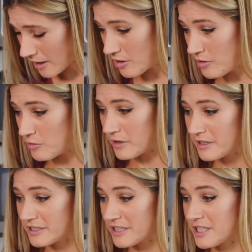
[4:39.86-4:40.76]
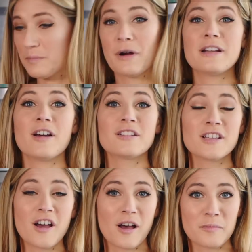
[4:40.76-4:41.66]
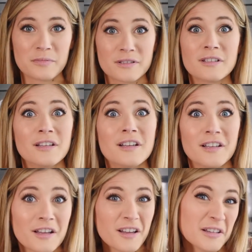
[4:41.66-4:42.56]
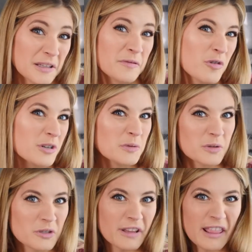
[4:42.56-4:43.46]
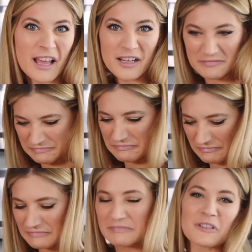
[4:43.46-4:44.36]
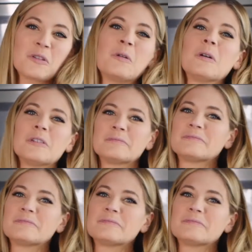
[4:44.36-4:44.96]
Oh, to spread on top. Of course we're doing that. Cool.